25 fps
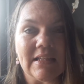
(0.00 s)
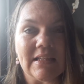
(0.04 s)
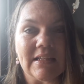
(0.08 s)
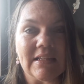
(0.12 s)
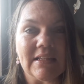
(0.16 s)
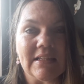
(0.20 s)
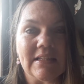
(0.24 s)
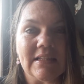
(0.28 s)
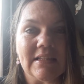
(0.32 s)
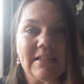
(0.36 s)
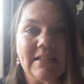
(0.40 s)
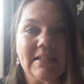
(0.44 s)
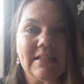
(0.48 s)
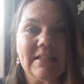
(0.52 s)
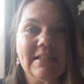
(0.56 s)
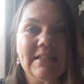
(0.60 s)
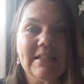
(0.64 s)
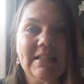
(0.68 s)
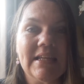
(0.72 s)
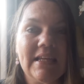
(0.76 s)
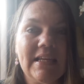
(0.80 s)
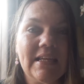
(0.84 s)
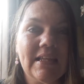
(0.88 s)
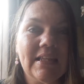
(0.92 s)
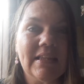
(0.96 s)
the
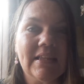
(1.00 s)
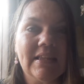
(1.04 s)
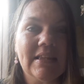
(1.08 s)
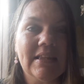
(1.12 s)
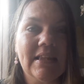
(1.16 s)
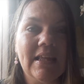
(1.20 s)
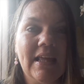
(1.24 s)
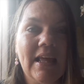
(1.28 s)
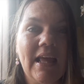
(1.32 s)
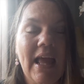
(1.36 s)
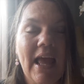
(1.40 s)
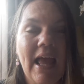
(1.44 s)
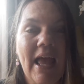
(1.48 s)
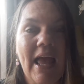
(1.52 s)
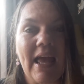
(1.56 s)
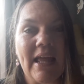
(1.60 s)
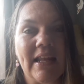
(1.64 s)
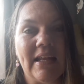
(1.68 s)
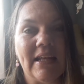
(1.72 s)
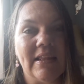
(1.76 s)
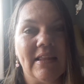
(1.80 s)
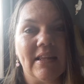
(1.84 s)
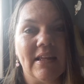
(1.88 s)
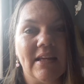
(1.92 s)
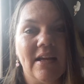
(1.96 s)
teeth
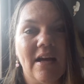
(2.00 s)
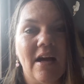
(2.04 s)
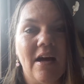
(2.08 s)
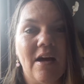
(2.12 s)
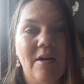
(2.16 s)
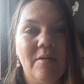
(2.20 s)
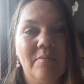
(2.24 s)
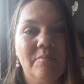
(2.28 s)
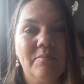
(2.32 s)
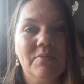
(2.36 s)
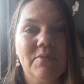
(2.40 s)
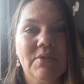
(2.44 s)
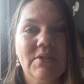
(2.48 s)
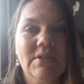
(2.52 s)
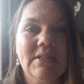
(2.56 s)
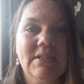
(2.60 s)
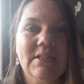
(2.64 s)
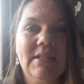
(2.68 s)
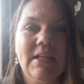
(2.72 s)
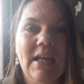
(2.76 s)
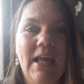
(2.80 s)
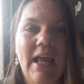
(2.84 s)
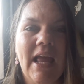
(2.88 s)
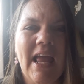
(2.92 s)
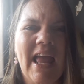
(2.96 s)
and in the gums.
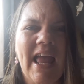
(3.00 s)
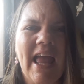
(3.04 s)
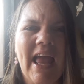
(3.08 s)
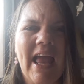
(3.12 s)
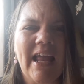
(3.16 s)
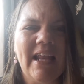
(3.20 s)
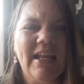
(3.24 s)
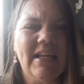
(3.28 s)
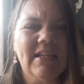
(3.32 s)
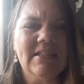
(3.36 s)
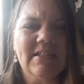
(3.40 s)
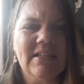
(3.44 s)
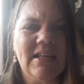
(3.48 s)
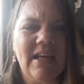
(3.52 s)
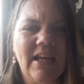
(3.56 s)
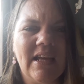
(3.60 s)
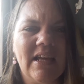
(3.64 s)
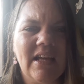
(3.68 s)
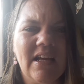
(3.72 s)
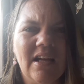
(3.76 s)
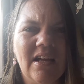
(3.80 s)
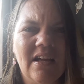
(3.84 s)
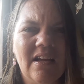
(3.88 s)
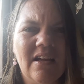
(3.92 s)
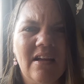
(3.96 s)
And he's
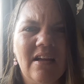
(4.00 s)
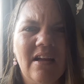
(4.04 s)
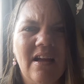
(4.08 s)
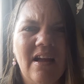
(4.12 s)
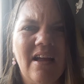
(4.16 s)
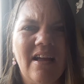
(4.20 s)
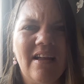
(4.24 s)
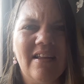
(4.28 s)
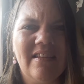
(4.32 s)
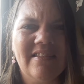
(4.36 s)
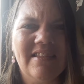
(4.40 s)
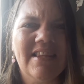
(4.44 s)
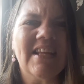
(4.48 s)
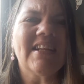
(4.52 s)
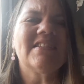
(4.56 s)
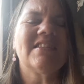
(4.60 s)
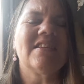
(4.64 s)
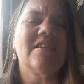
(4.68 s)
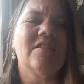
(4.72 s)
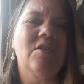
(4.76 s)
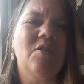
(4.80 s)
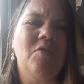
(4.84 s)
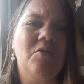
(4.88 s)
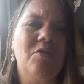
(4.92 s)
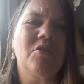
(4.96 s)
like,
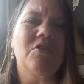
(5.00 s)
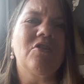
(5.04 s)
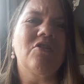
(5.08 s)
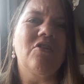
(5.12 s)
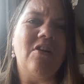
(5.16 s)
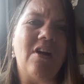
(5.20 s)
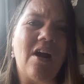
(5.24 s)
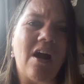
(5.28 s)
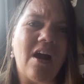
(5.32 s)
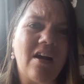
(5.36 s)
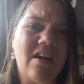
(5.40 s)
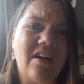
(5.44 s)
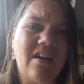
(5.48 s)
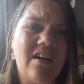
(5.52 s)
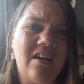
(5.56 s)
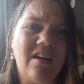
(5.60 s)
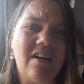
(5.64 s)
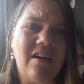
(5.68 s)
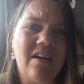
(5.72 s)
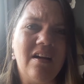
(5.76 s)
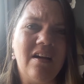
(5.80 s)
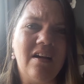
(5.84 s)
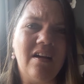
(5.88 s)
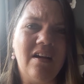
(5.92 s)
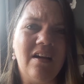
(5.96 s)
that's a load of crock.
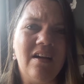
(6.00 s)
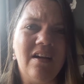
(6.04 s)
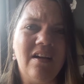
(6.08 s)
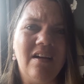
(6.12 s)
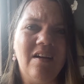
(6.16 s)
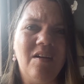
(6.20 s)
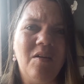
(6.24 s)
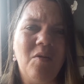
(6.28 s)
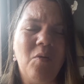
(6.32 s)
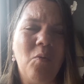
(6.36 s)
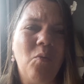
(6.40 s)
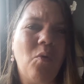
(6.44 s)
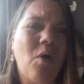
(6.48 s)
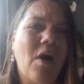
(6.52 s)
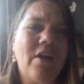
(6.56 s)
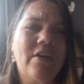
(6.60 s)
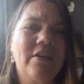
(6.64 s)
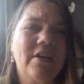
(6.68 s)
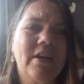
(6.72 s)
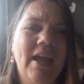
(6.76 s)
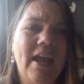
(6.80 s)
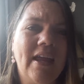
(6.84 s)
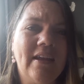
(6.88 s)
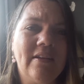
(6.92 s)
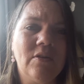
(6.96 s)

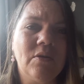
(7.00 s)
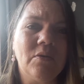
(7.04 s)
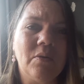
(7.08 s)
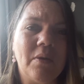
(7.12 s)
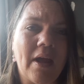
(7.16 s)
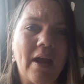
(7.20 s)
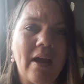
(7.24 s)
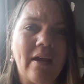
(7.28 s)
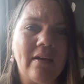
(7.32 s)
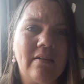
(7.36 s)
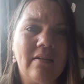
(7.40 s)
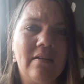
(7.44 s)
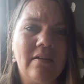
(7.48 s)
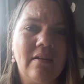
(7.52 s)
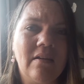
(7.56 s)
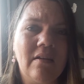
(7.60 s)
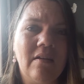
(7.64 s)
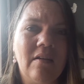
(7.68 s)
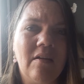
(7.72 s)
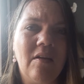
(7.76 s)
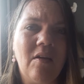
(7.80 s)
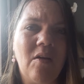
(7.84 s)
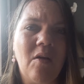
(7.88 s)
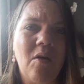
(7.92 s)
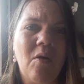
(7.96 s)
Water can't do that.
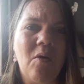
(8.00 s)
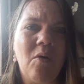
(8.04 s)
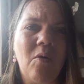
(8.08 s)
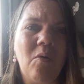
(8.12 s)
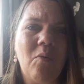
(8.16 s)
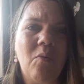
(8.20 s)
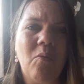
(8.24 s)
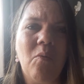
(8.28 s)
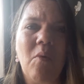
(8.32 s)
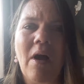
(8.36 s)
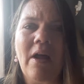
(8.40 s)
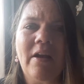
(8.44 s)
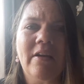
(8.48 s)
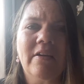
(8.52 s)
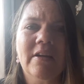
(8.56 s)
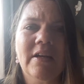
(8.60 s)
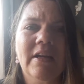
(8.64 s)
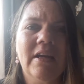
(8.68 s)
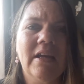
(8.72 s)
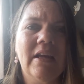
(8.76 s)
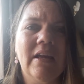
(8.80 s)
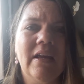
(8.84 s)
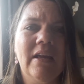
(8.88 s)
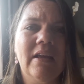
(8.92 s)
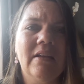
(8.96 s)
Water
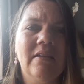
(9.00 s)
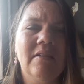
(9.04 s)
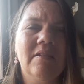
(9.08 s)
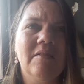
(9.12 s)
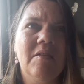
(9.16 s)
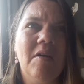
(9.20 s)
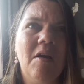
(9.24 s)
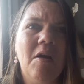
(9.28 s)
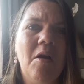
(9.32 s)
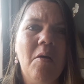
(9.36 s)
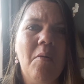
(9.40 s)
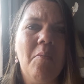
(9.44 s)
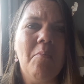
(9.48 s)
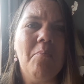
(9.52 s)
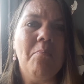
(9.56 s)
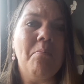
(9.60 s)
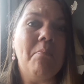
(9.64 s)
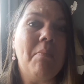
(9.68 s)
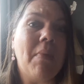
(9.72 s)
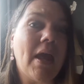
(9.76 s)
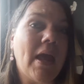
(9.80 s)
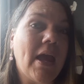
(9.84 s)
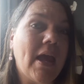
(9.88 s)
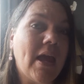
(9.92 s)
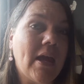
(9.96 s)
can
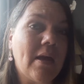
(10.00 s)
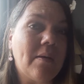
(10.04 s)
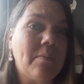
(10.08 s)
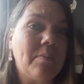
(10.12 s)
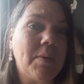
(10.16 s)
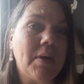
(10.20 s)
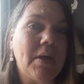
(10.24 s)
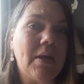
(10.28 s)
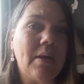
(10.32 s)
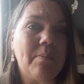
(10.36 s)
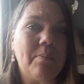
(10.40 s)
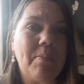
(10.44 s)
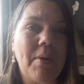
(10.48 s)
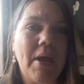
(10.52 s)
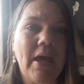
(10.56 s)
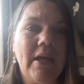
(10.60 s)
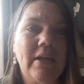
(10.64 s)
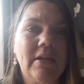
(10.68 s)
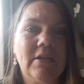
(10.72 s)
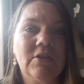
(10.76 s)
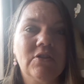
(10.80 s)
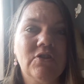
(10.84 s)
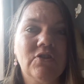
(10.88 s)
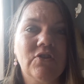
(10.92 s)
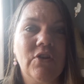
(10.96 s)
maybe
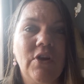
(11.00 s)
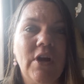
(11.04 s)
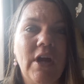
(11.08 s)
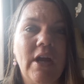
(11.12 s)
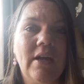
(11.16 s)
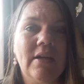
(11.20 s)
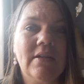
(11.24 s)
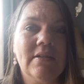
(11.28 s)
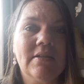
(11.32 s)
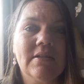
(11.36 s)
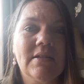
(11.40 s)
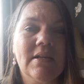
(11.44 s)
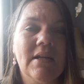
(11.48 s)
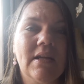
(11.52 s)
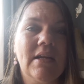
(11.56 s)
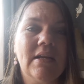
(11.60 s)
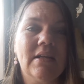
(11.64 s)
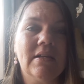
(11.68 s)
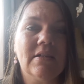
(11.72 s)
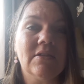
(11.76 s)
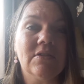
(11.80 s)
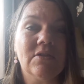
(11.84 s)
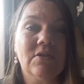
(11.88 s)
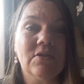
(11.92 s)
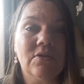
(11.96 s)
penetrate
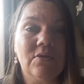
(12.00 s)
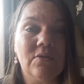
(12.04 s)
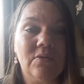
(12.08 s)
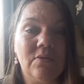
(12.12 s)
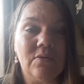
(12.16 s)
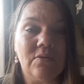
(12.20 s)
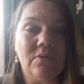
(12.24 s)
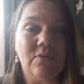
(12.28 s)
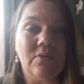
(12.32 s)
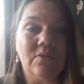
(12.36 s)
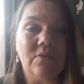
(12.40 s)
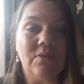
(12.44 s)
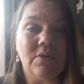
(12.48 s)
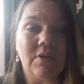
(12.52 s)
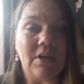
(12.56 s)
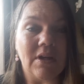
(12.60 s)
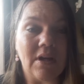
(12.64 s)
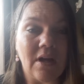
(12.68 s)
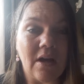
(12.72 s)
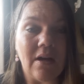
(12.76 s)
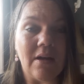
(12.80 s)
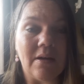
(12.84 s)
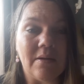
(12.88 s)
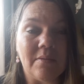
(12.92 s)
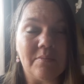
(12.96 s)
into the
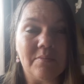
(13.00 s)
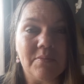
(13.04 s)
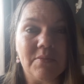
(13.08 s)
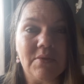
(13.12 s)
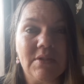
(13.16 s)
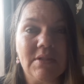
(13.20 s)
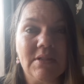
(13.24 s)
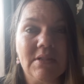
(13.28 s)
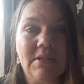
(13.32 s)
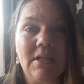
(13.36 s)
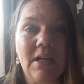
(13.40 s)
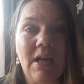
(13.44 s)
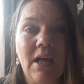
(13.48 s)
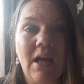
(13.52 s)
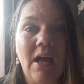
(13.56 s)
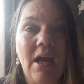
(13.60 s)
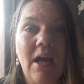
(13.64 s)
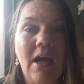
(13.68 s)
gums,